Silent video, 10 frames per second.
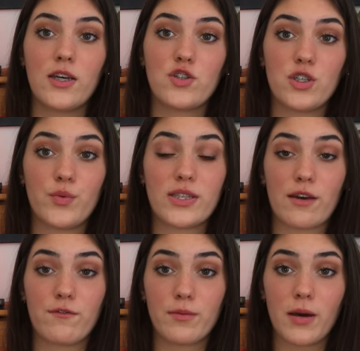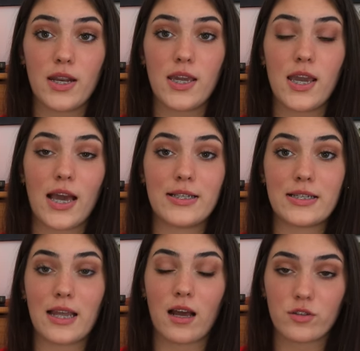she was there for the money and
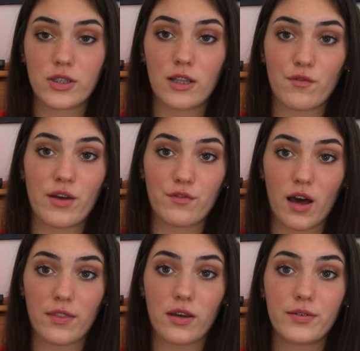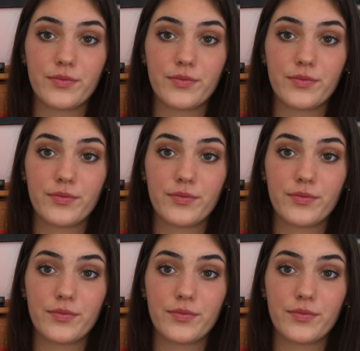didn't actually love their father.